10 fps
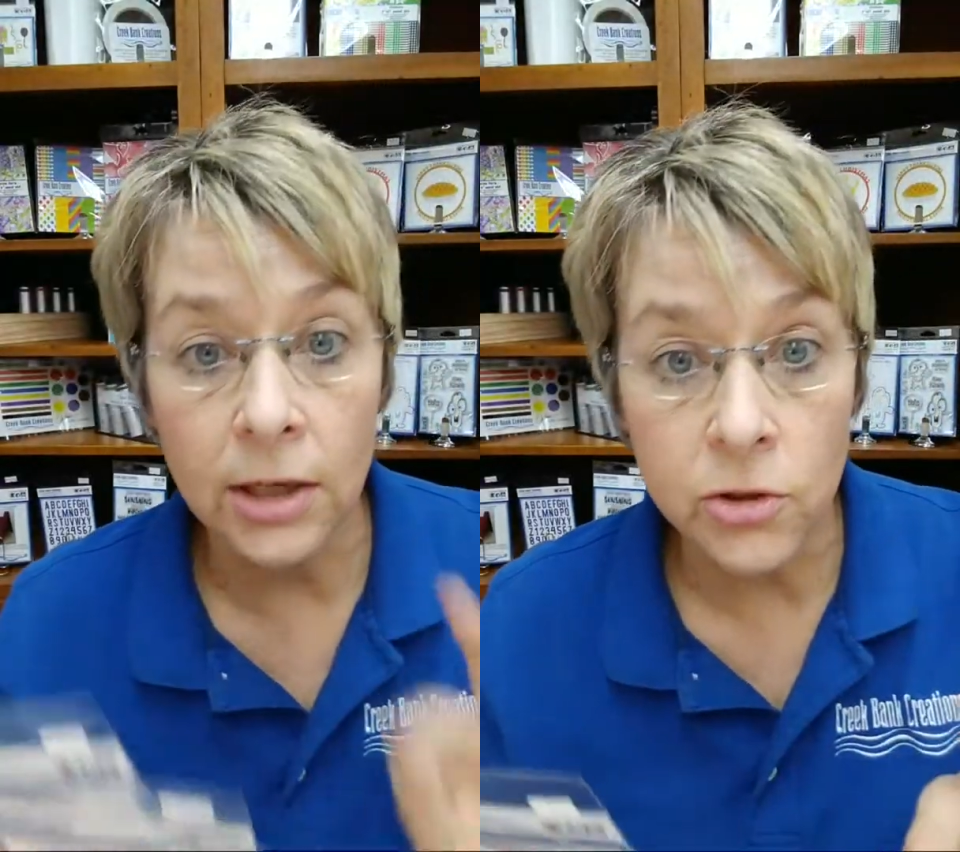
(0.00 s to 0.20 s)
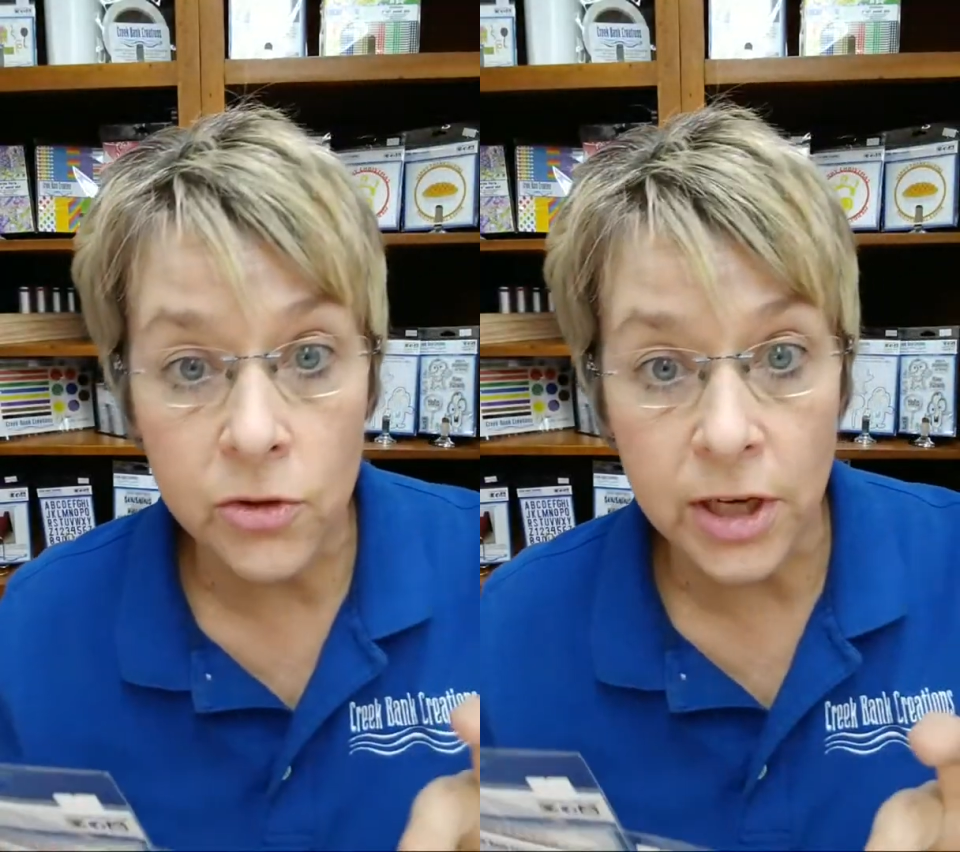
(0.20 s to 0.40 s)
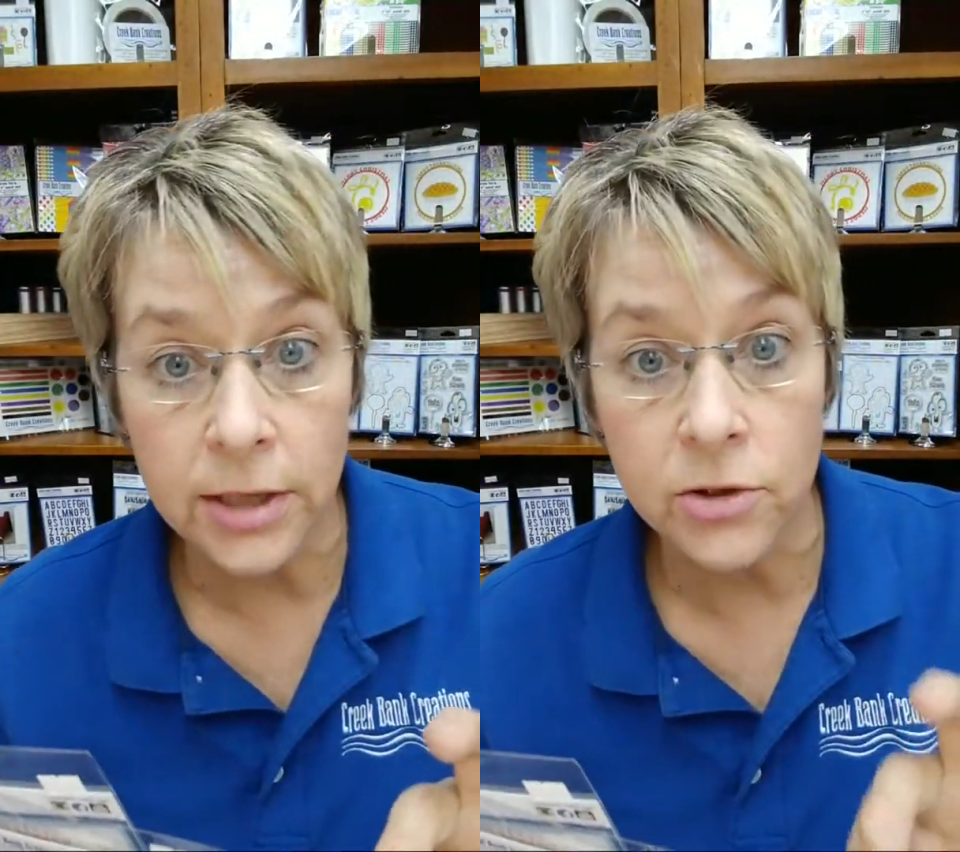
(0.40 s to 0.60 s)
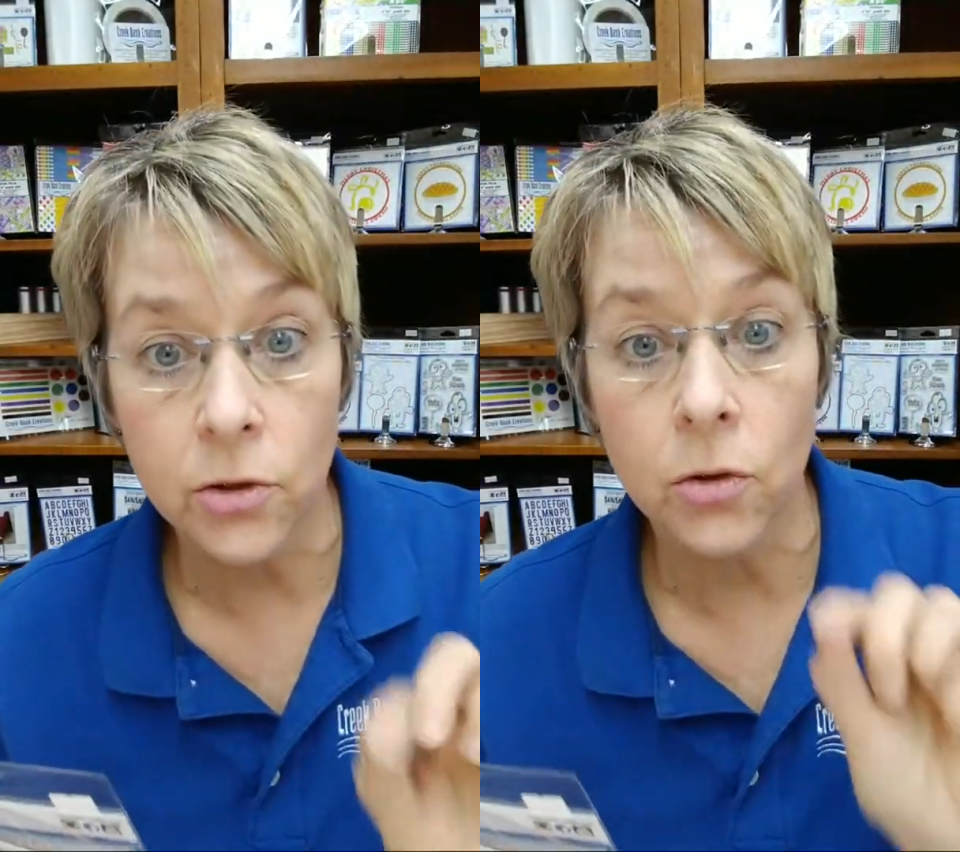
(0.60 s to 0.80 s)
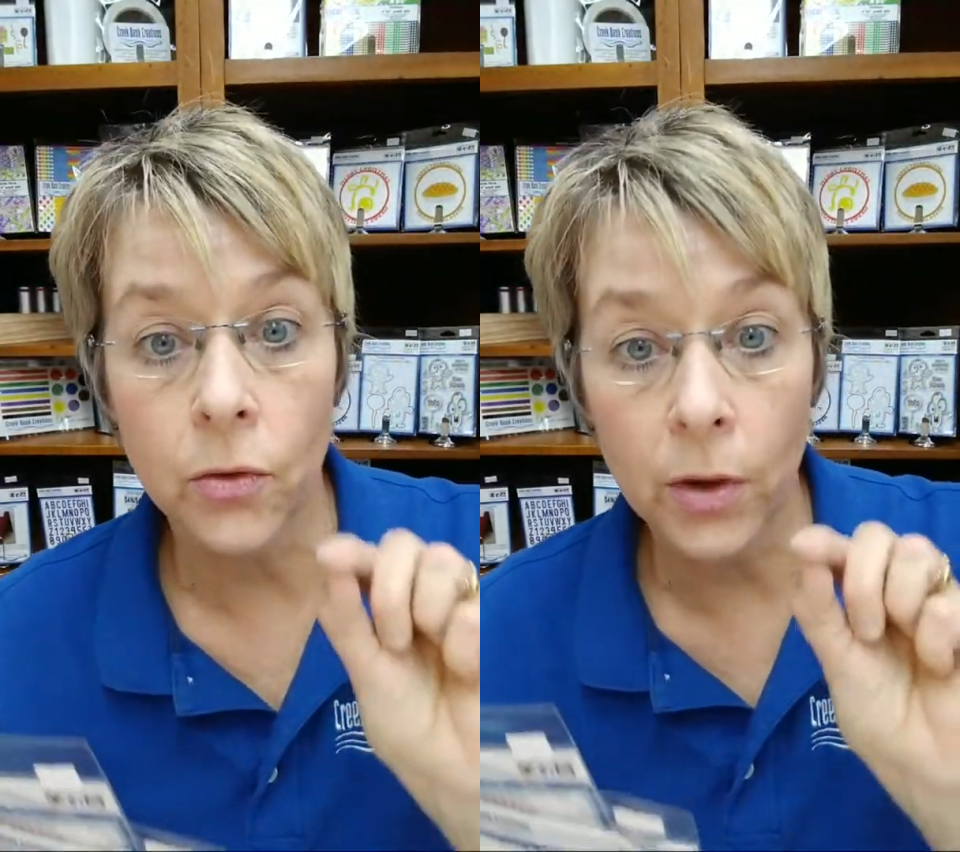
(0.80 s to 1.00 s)
angel side
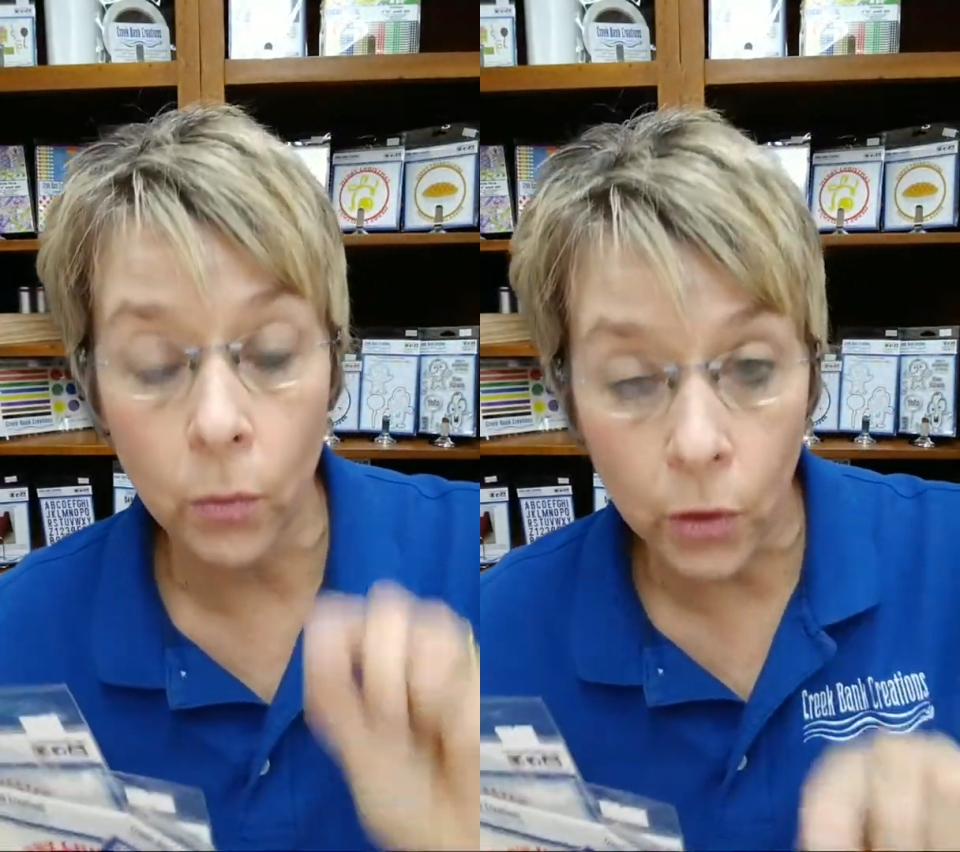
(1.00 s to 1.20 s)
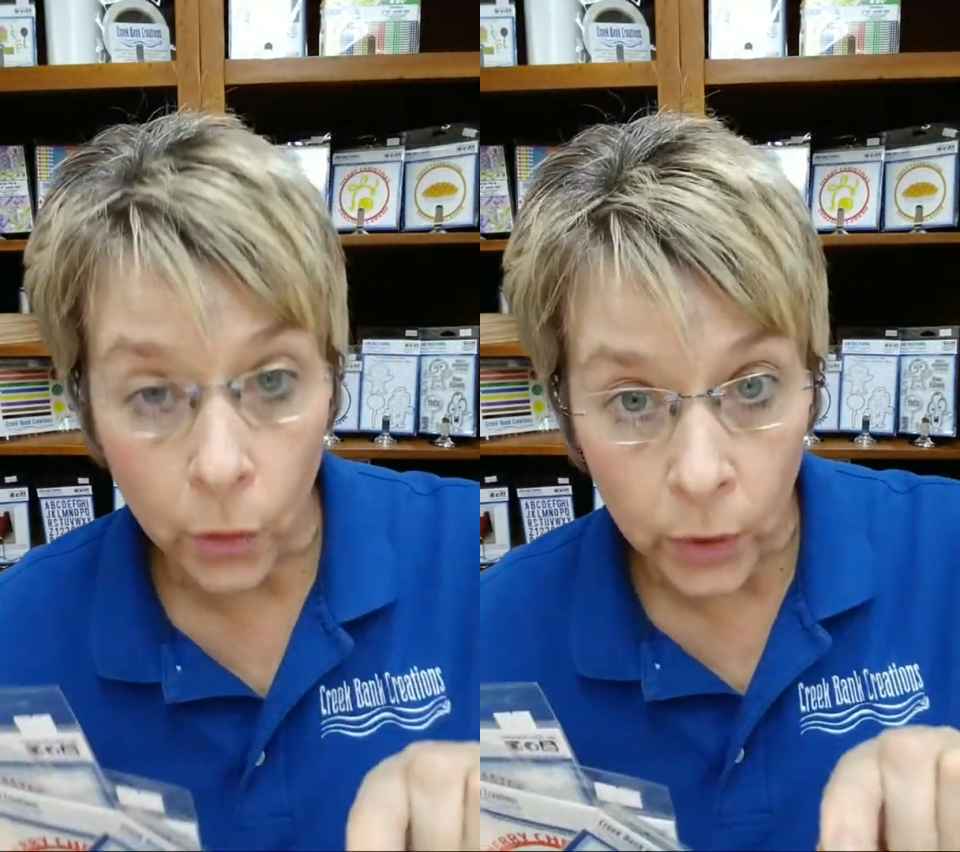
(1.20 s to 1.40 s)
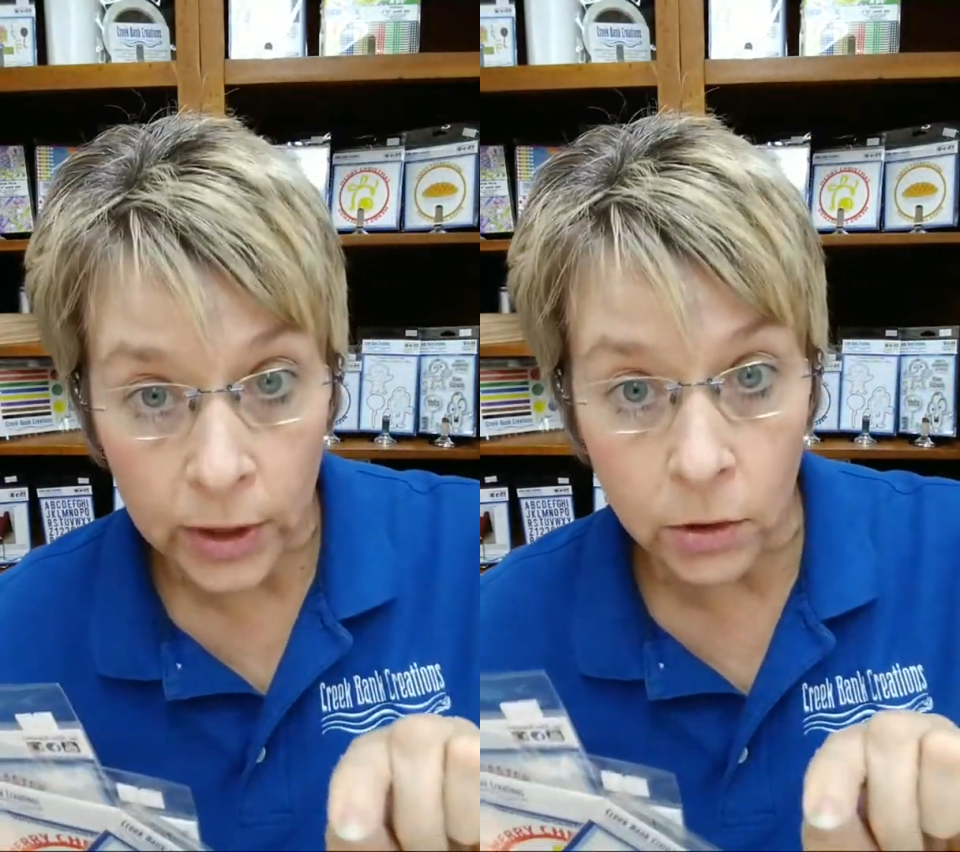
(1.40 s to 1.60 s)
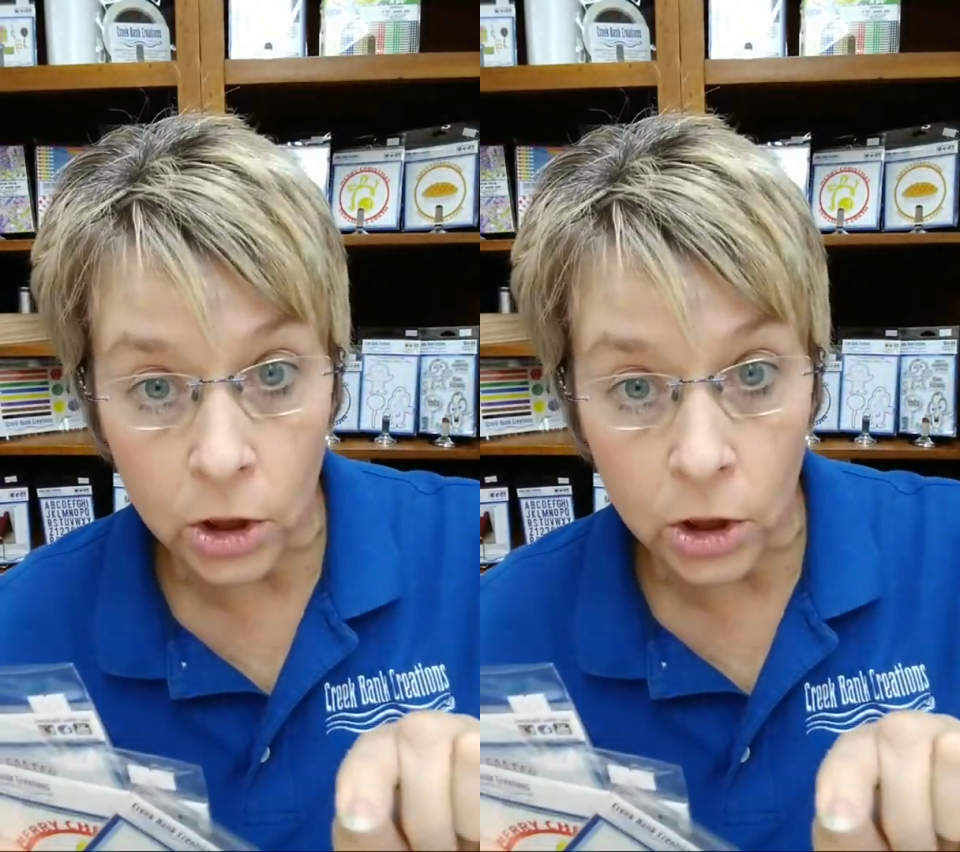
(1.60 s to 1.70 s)
circle that we're going to